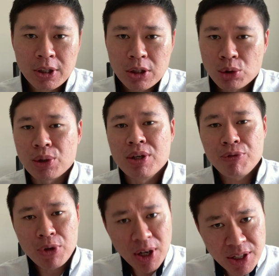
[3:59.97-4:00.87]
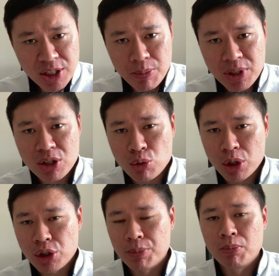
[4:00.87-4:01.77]
So if you're in a similar
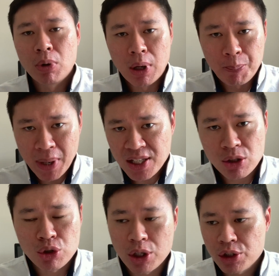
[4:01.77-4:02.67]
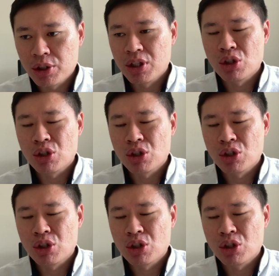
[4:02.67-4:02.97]
situation, my suggestion is